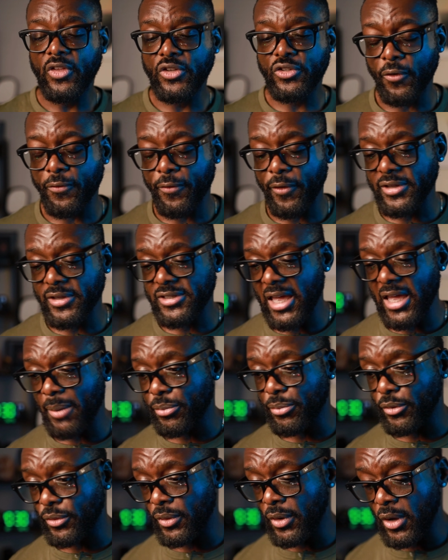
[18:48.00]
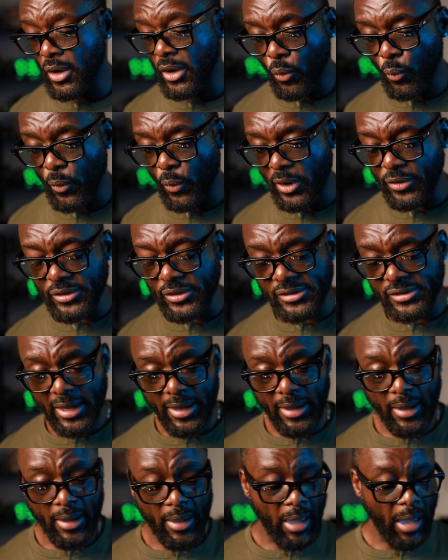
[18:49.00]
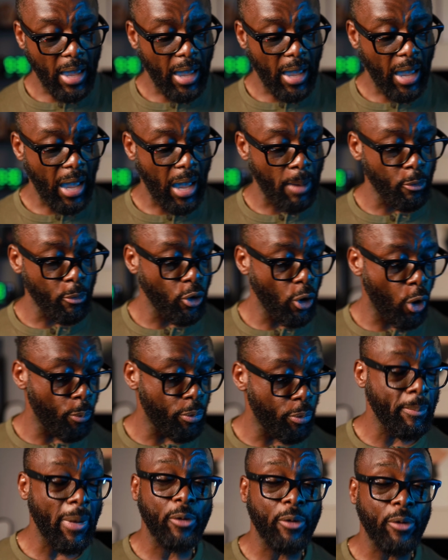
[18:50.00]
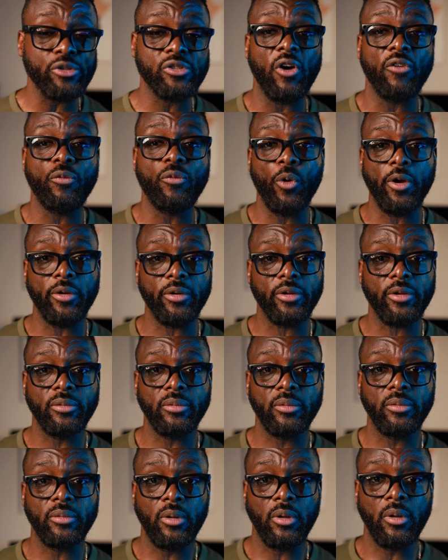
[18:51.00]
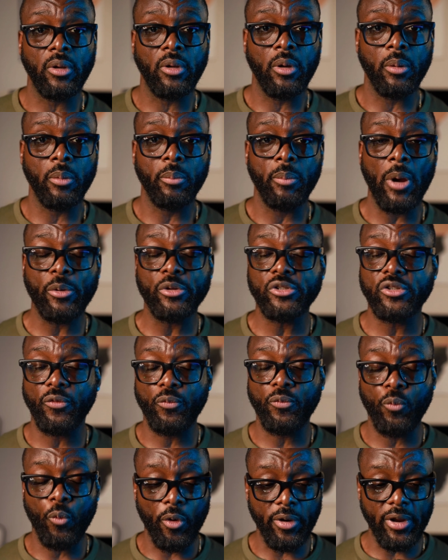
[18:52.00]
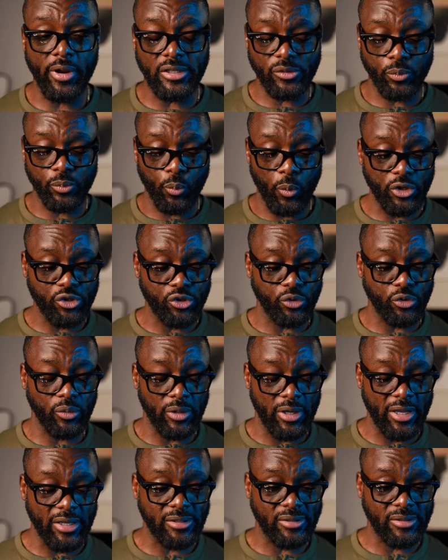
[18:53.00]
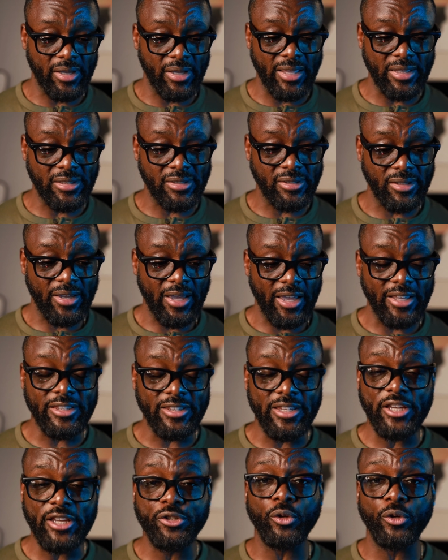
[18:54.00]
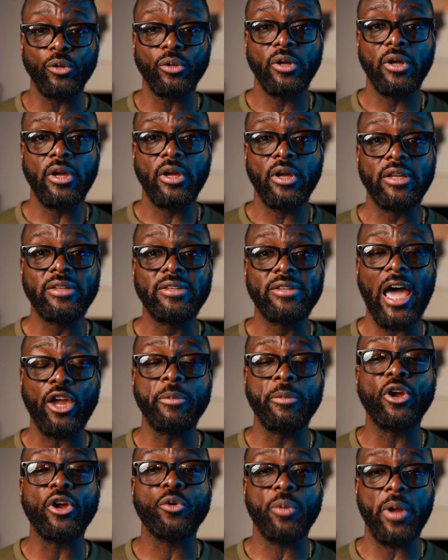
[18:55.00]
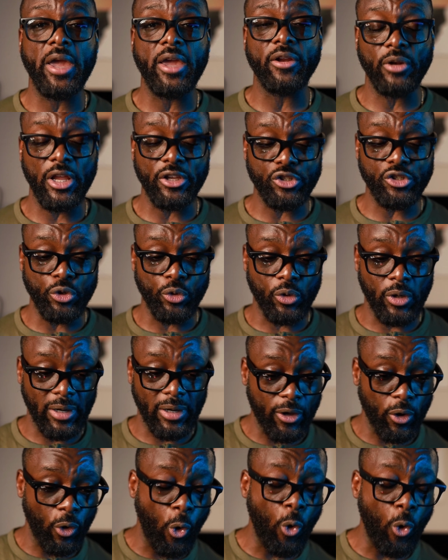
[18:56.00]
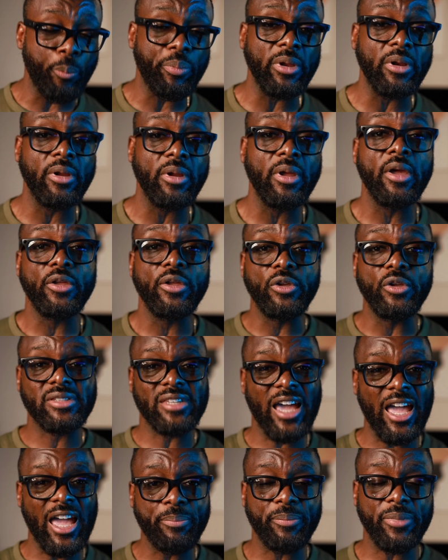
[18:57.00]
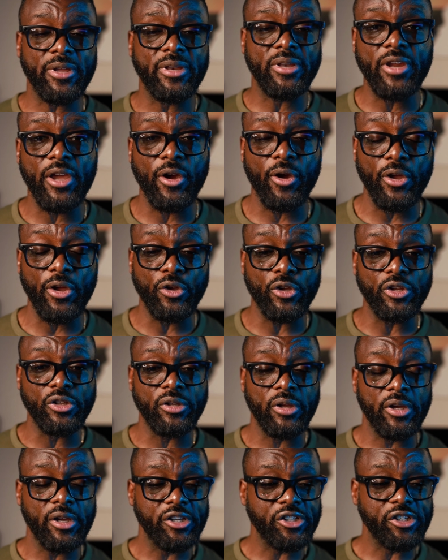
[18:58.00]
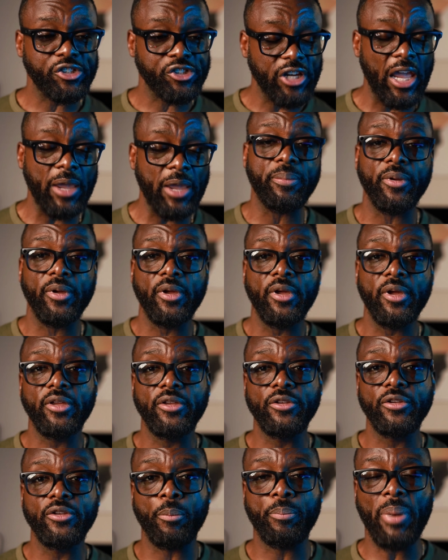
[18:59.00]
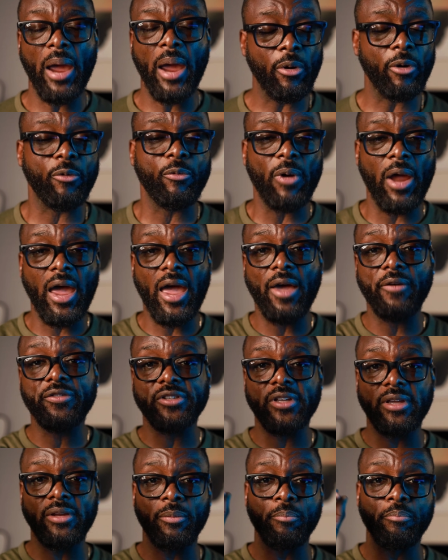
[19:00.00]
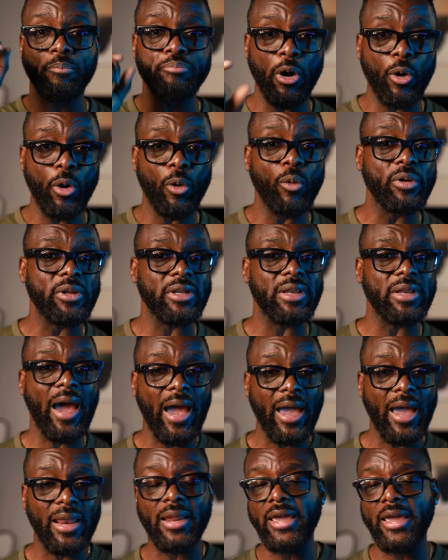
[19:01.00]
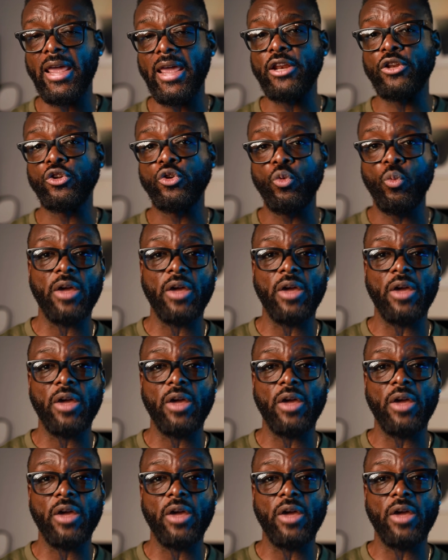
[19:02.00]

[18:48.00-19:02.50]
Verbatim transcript: So for example, when you say, I'm going to open Microsoft Word, Microsoft Word is which is, is a digital document creator that you click open, you type in there, you can shape your paragraphs and bold and highlight and do